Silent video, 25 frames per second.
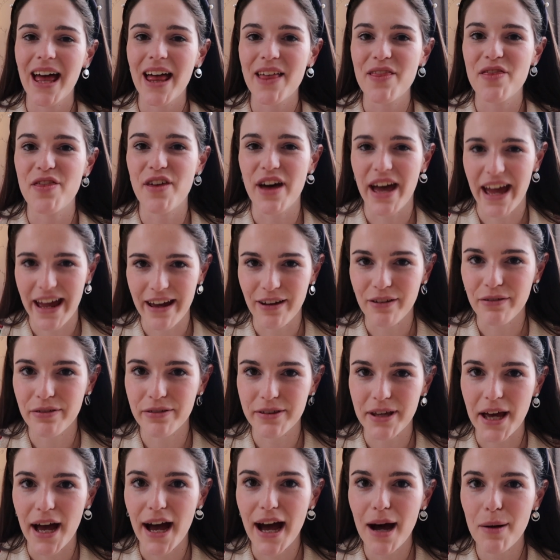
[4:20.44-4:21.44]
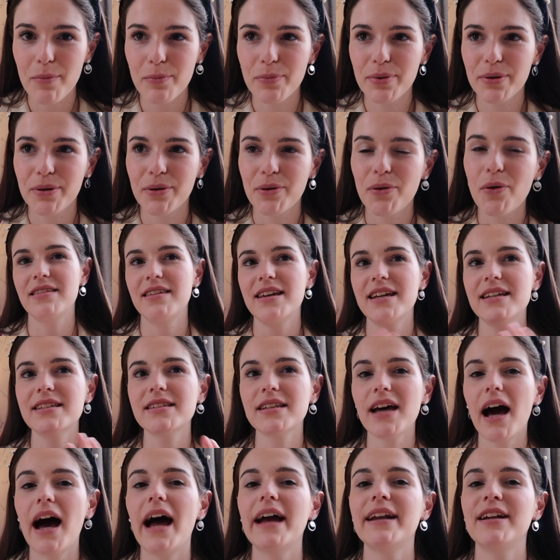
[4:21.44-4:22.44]
The Health Gap. This
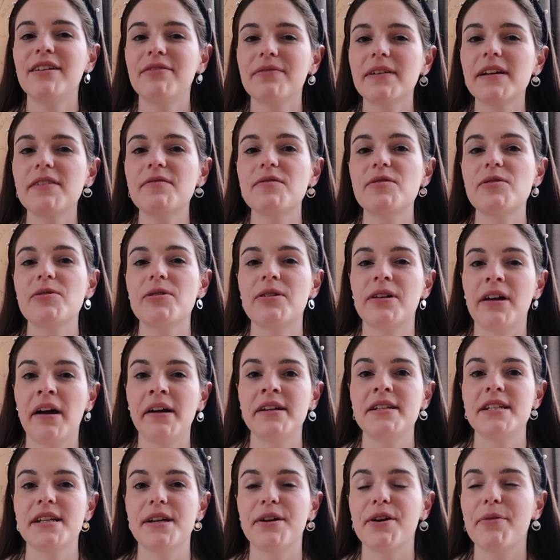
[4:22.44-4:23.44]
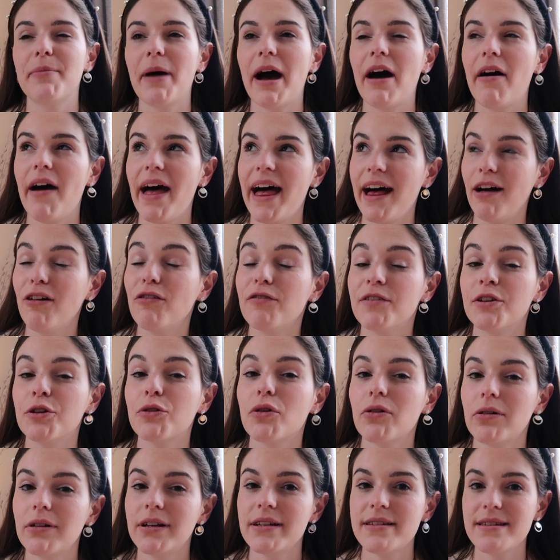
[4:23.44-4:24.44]
kind of gives you an idea about health
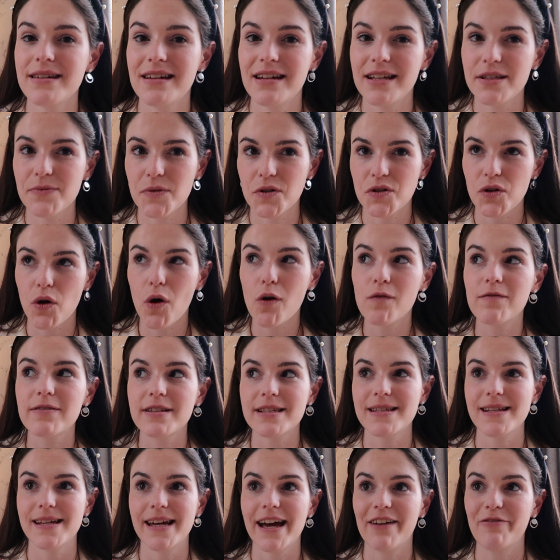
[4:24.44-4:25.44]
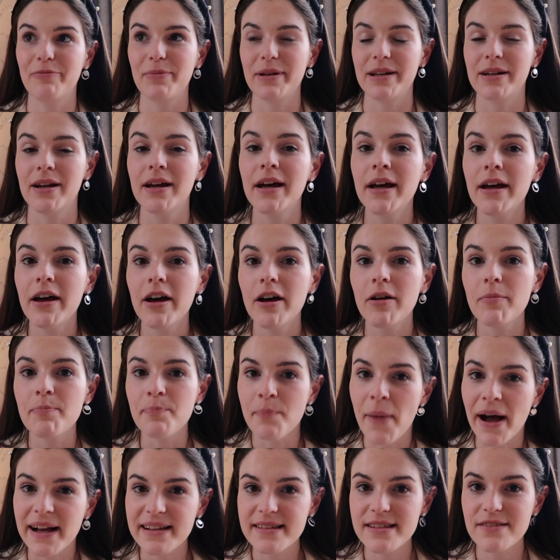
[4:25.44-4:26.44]
inequalities, which obviously have been
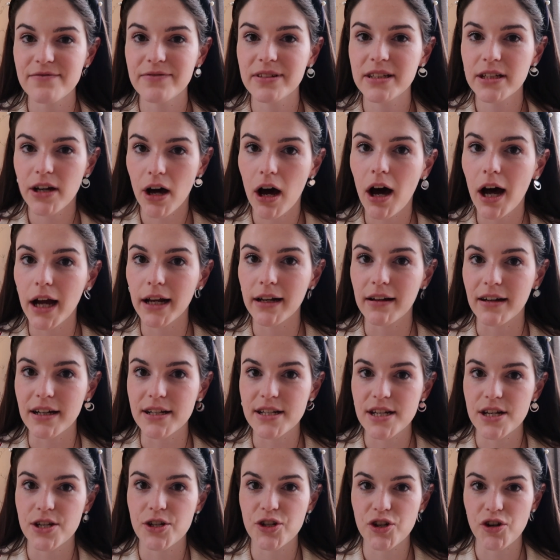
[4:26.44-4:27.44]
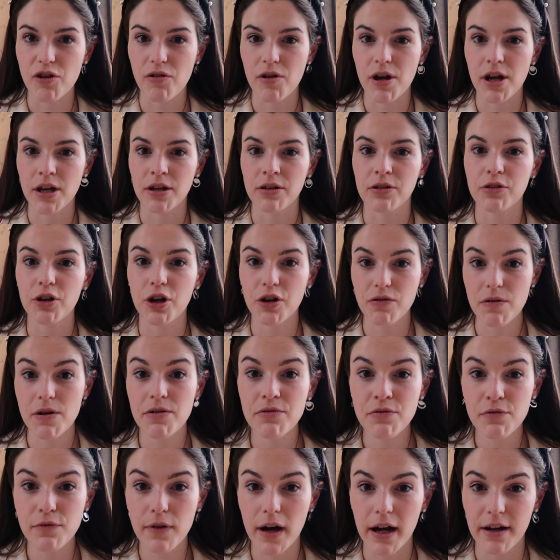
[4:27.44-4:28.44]
massively highlighted during
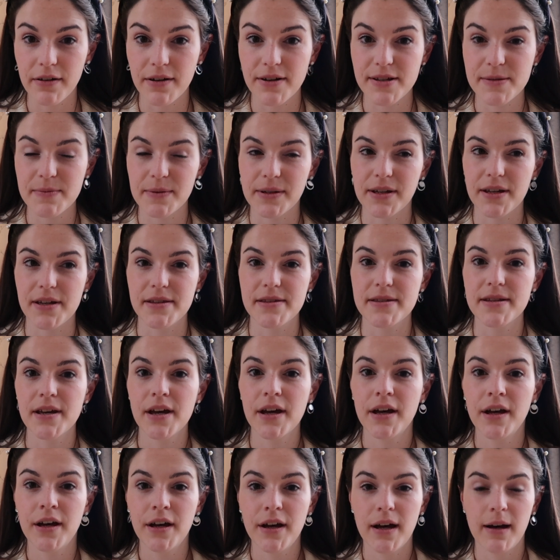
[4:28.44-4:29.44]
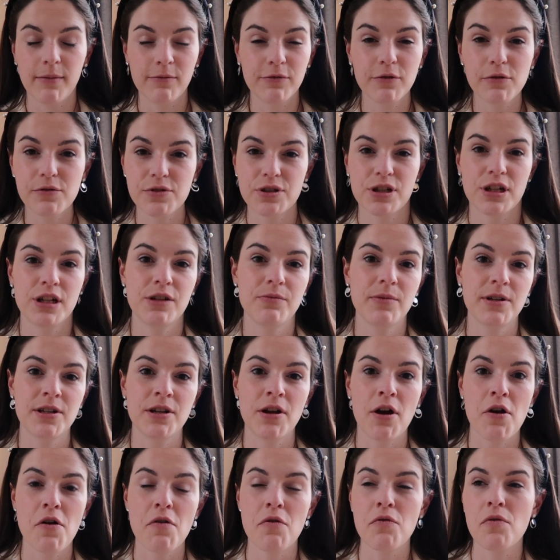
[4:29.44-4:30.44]
coronavirus, because unfortunately we
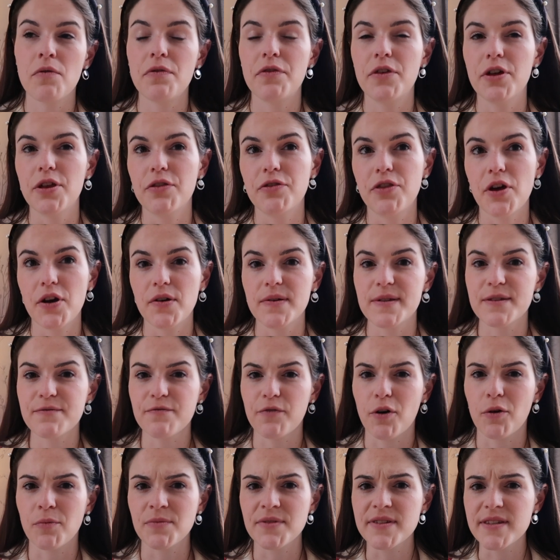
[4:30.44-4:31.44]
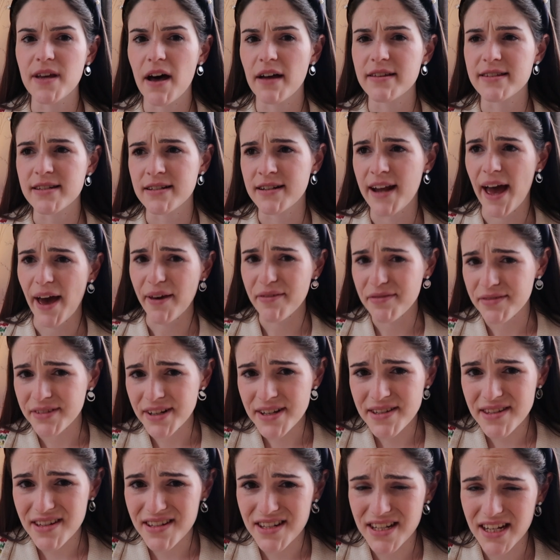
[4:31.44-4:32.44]
know that those from certain
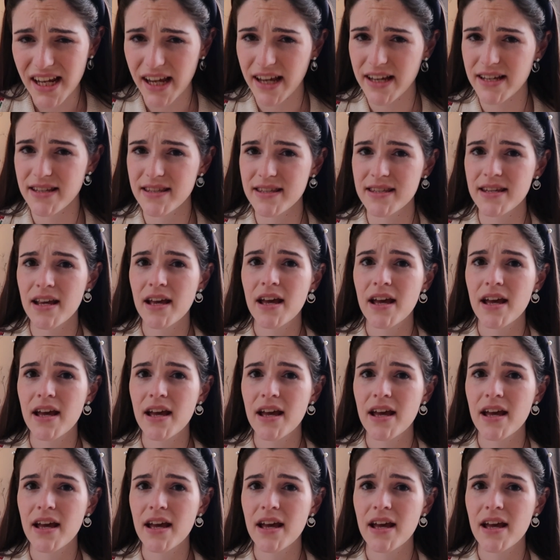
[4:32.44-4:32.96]
ethnicities